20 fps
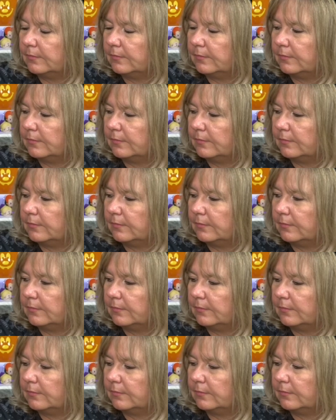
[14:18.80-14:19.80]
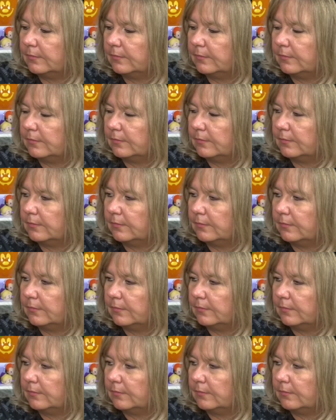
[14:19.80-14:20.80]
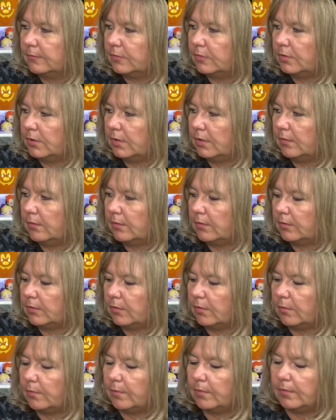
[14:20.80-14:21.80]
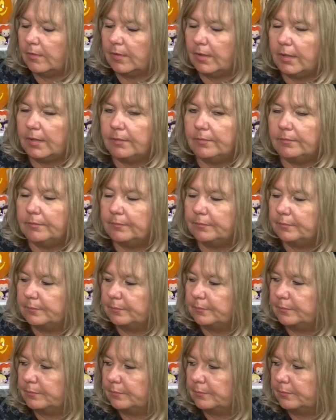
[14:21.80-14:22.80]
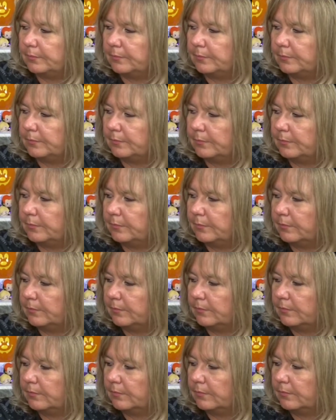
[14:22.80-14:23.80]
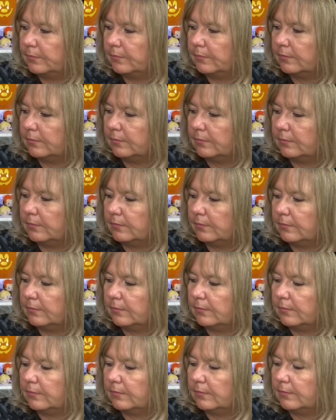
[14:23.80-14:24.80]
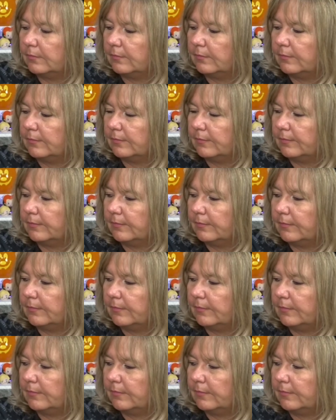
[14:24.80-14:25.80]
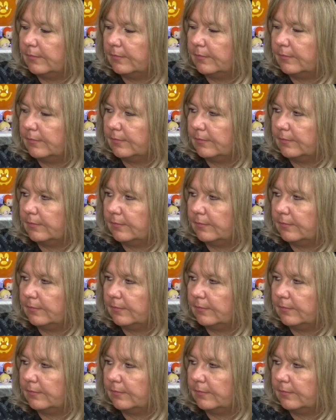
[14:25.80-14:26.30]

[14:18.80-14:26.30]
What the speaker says: [no speech]